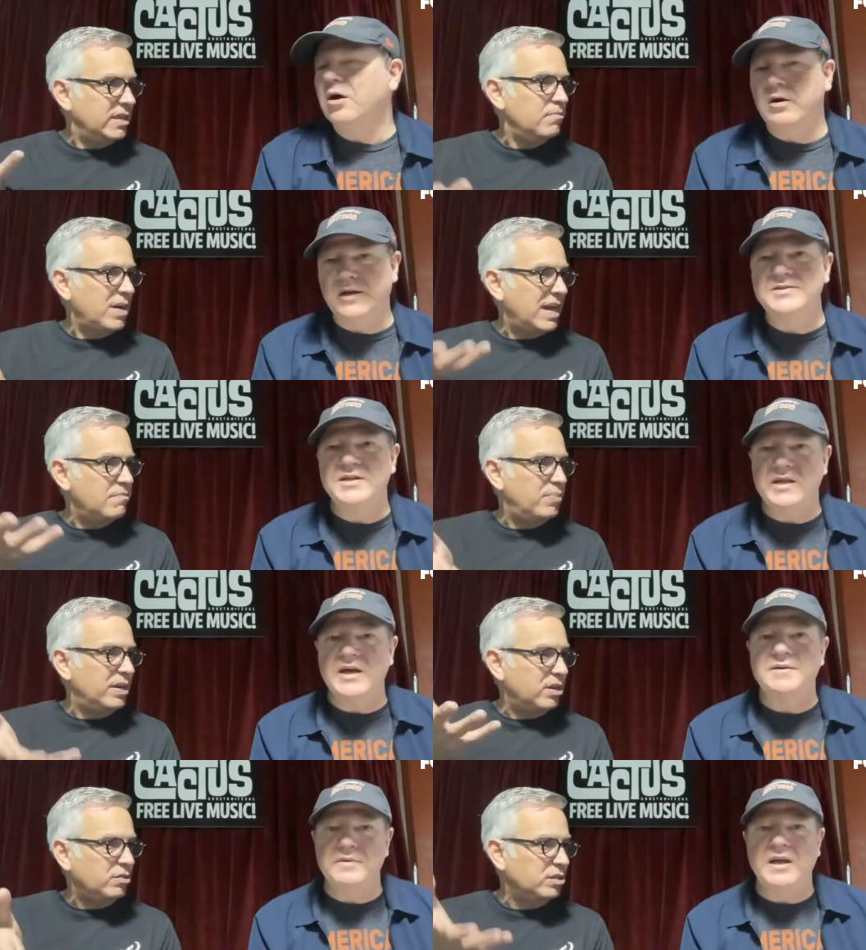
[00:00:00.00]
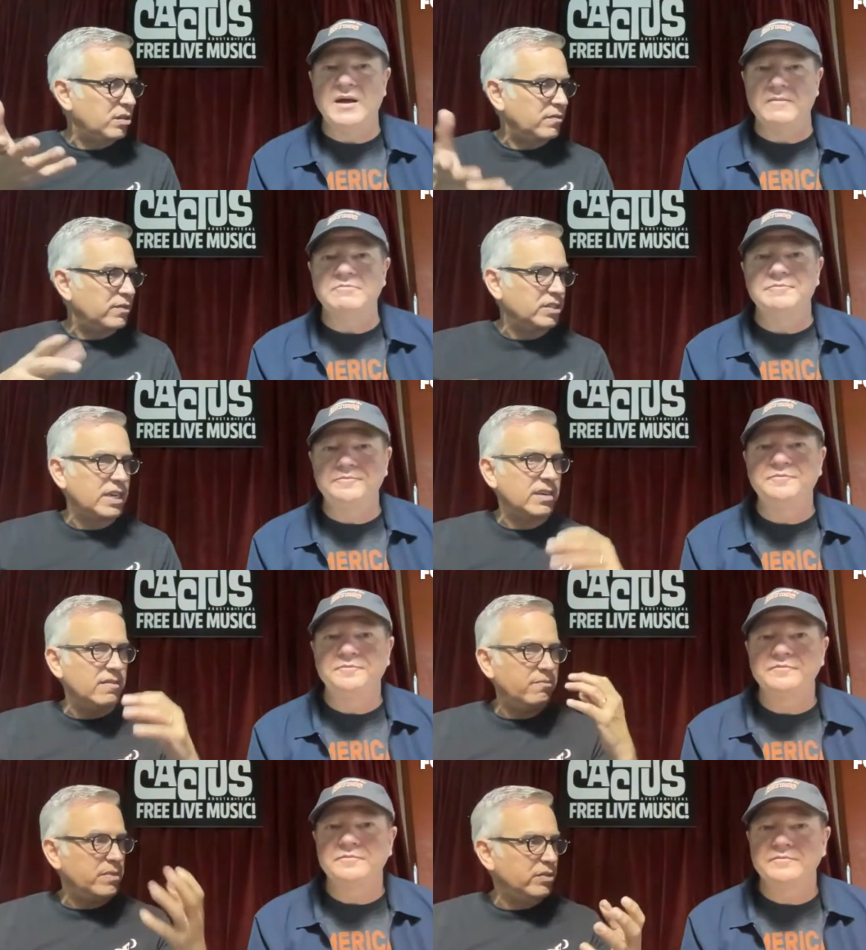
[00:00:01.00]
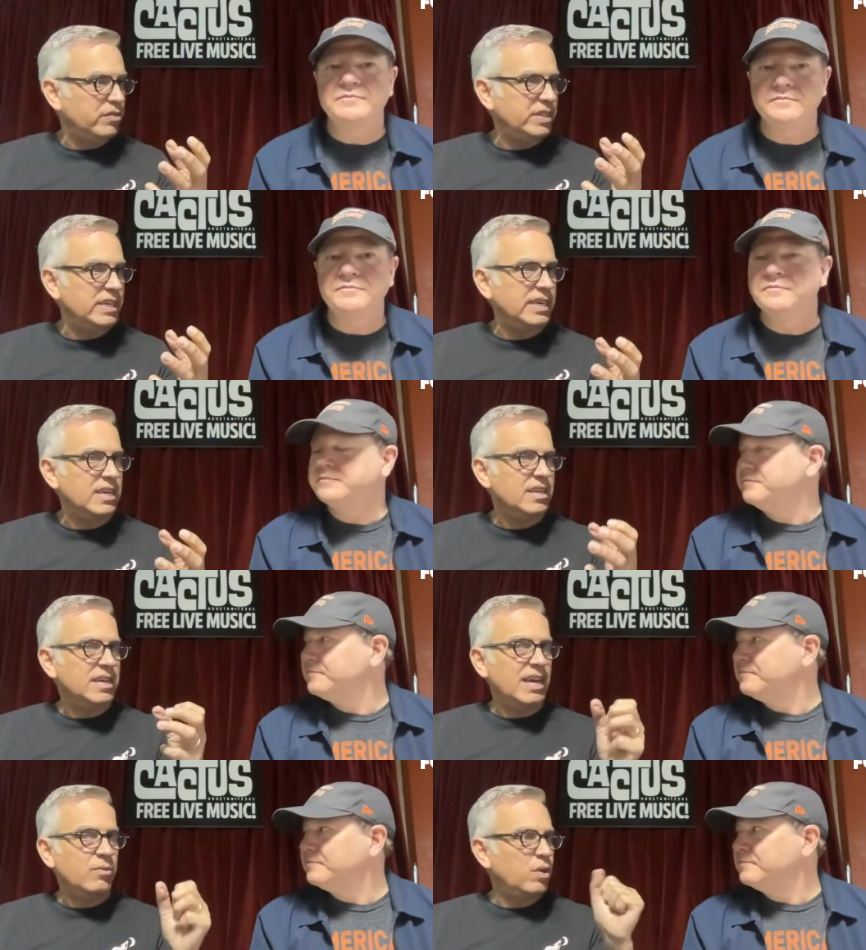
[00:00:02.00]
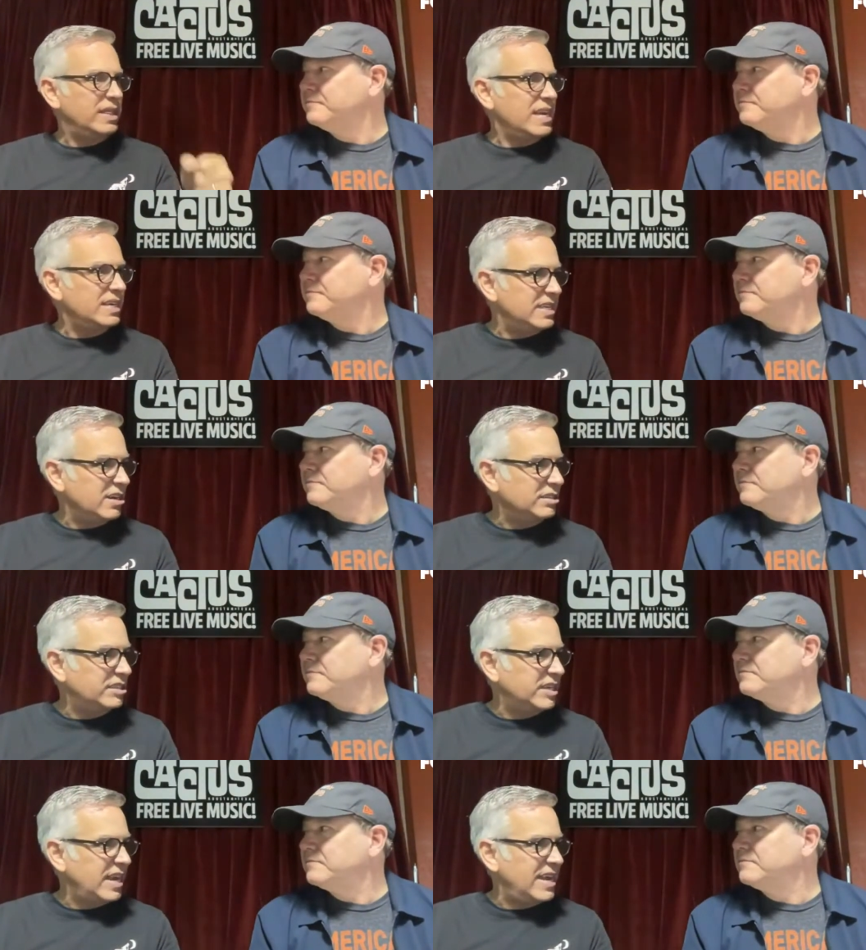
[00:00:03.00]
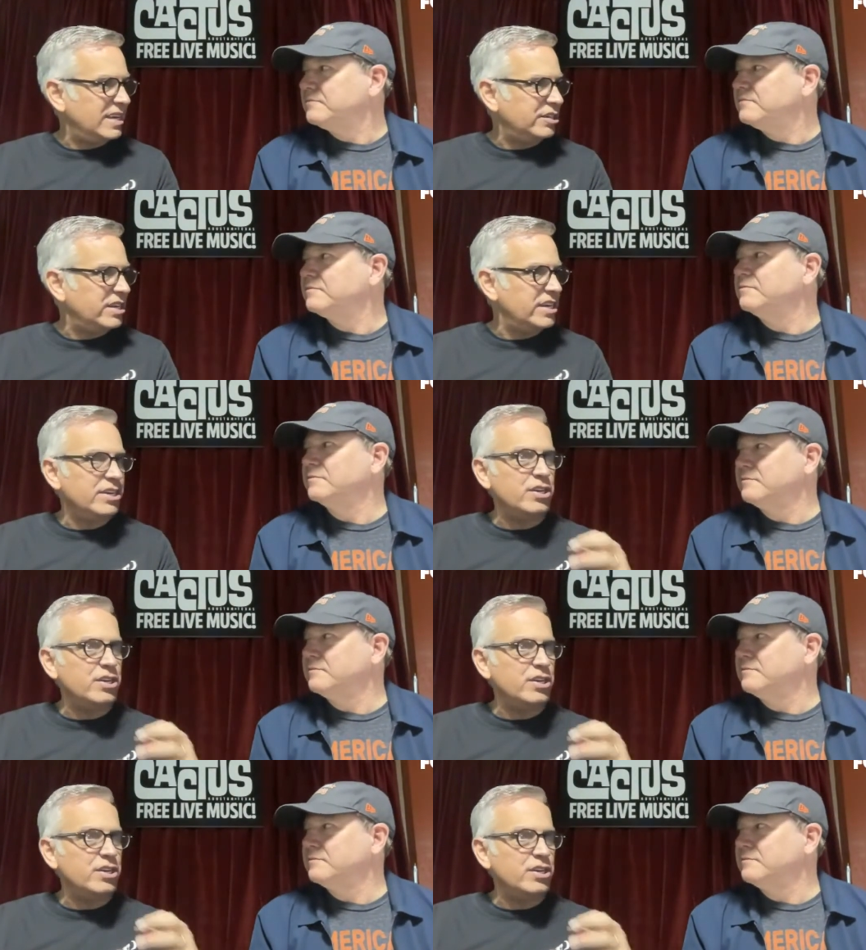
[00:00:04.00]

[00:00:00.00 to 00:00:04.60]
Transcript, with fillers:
Speaker 1: oh, by Butthole yeah. Surfers kind of music and what they did on stage, and he mm -hmm.